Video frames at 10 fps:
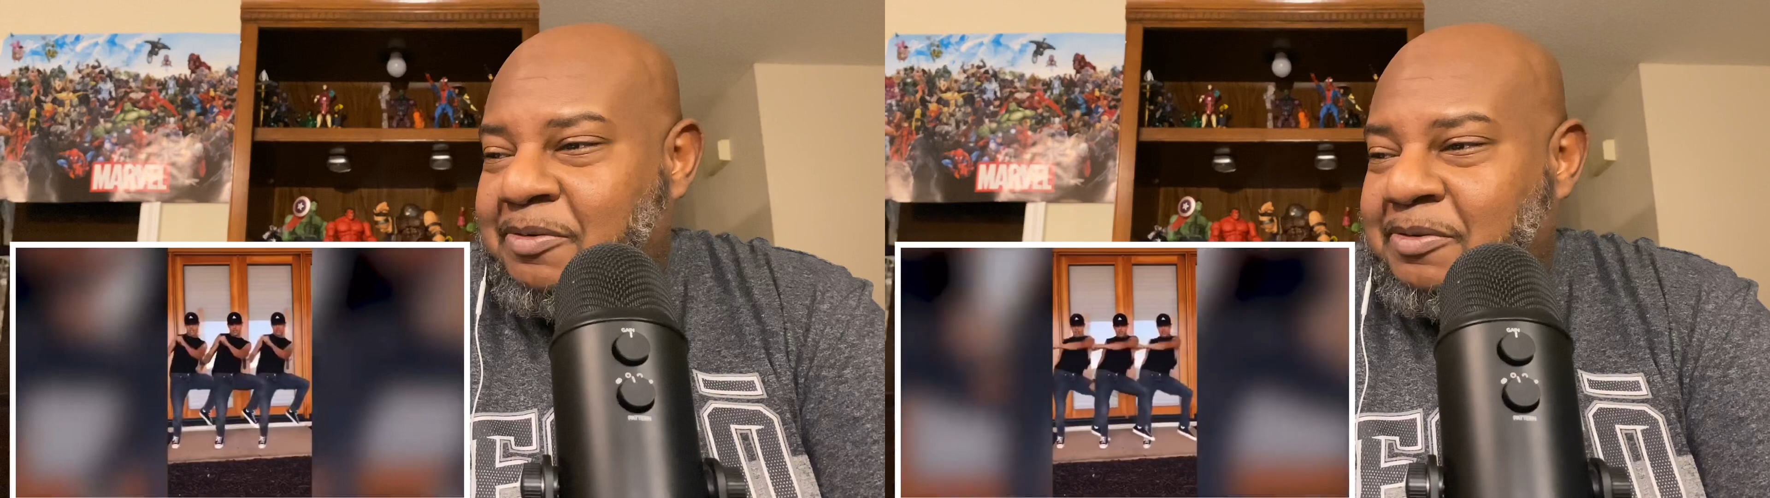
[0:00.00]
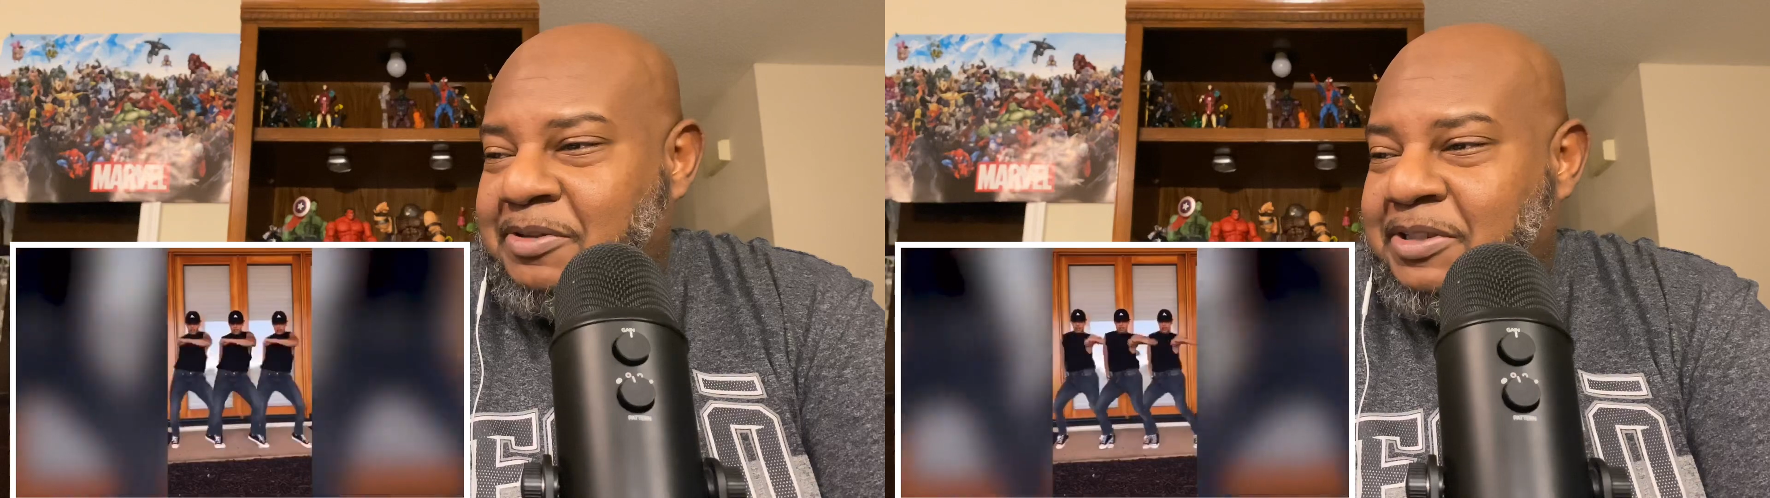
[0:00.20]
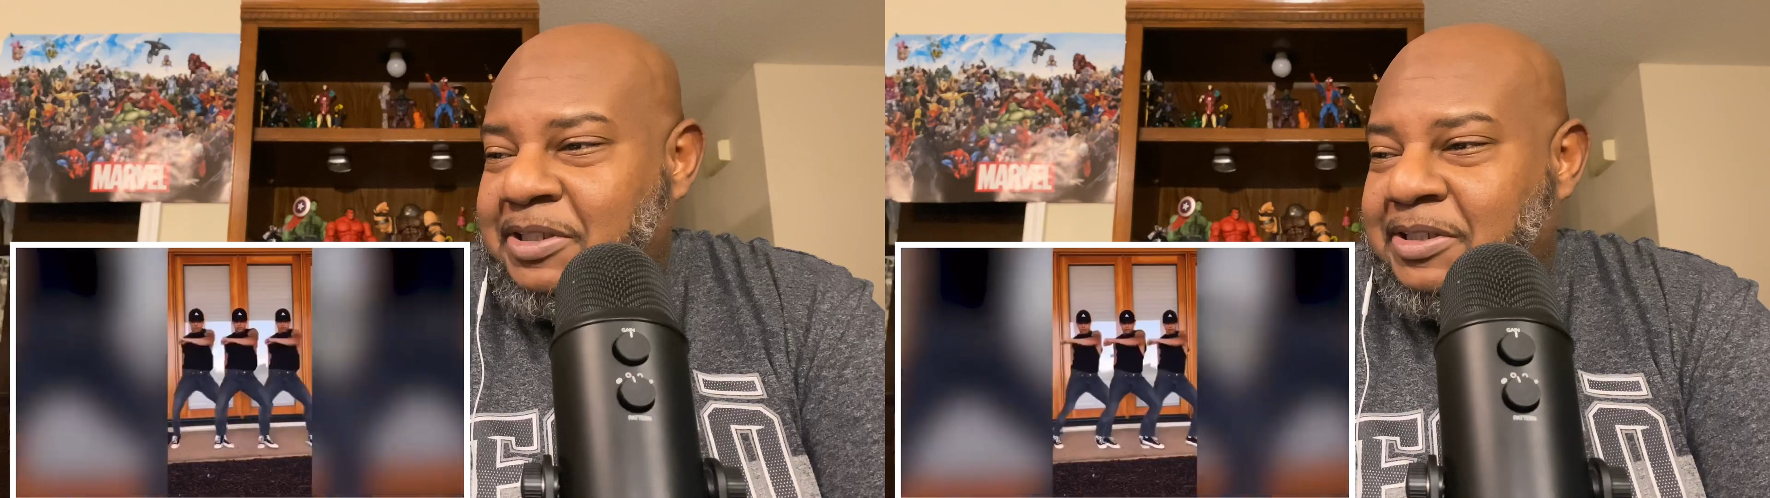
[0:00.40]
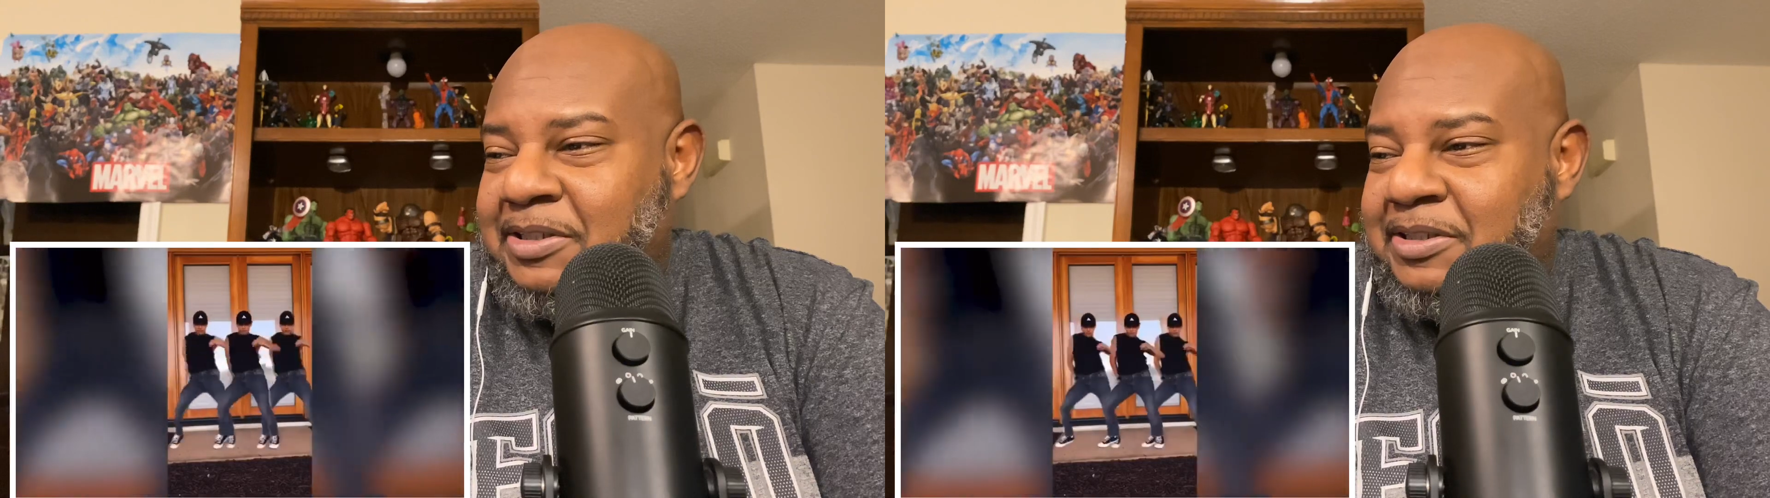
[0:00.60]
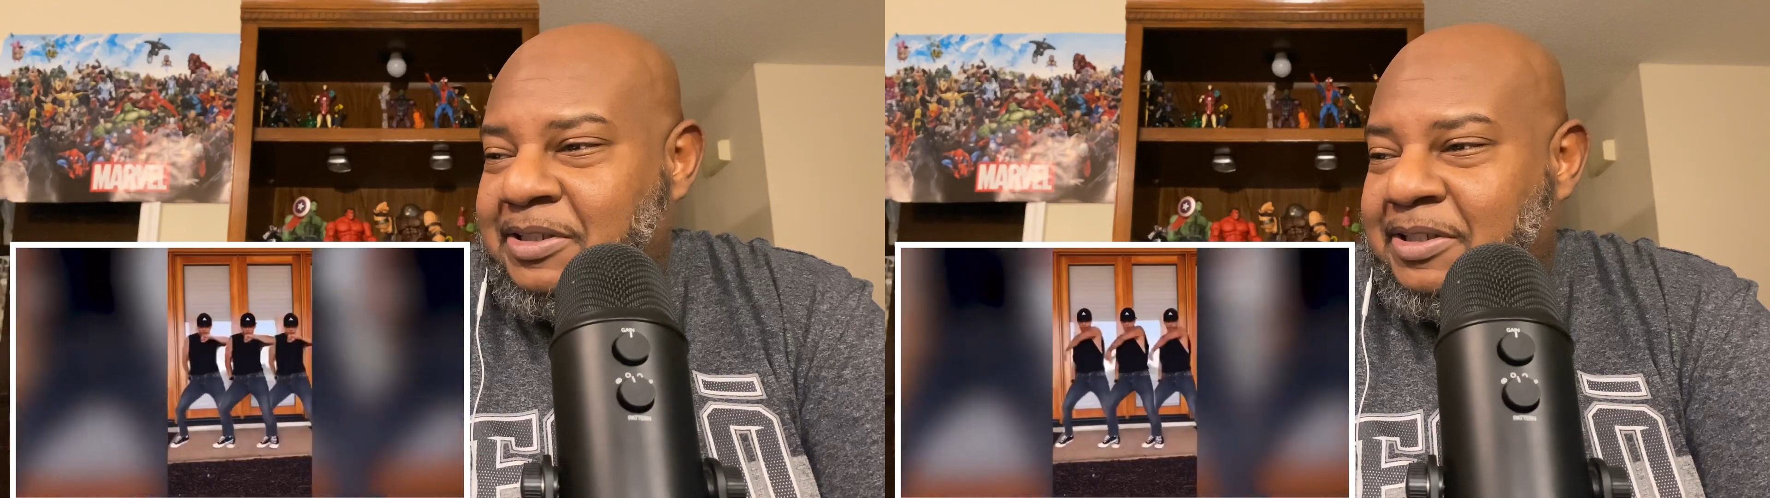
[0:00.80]
want to see
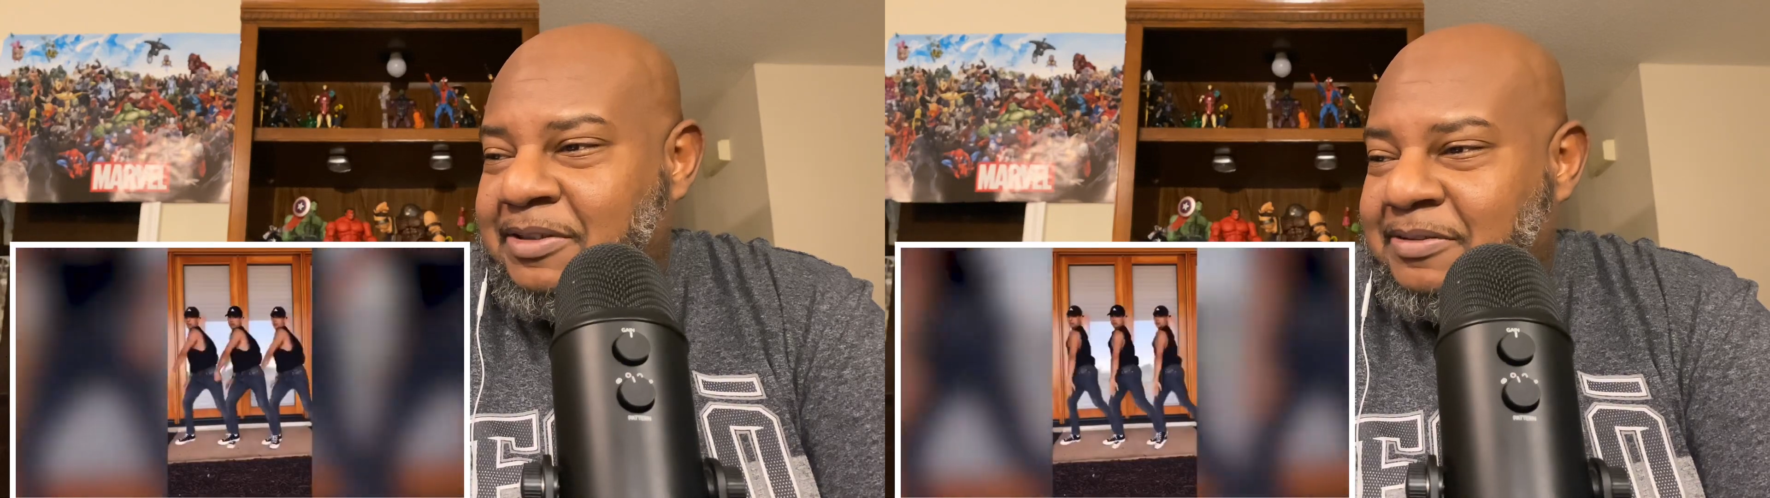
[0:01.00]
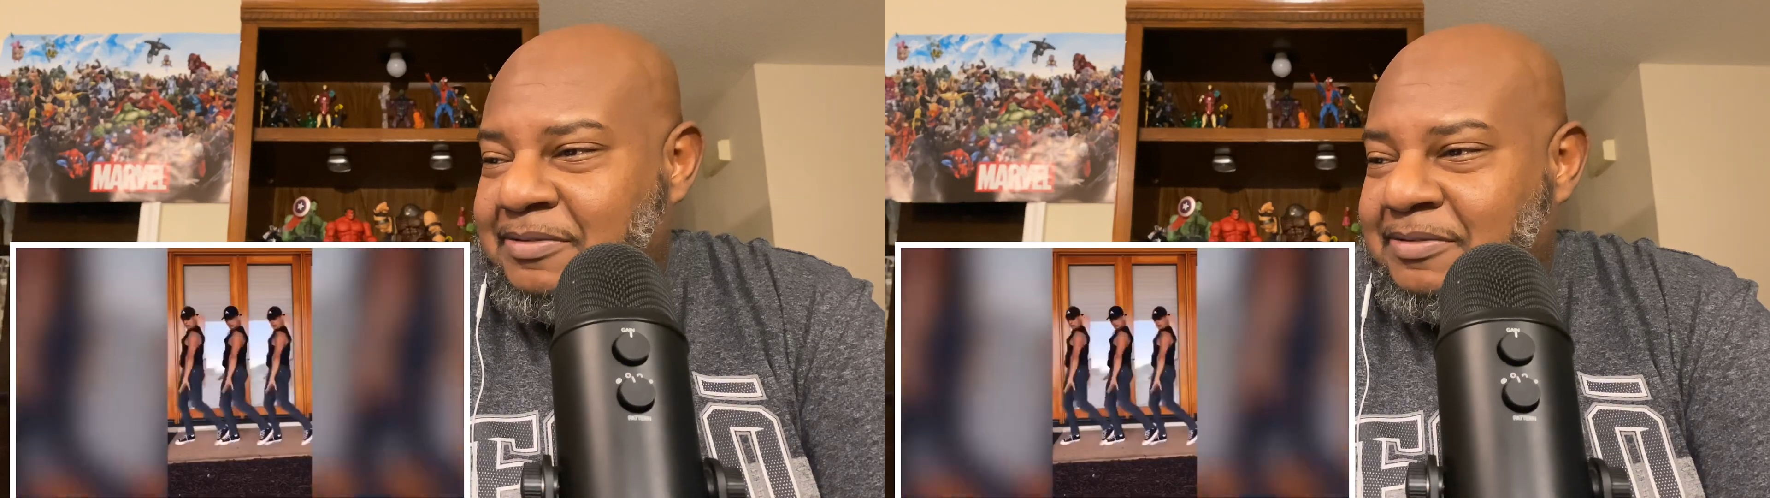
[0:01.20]
this shit.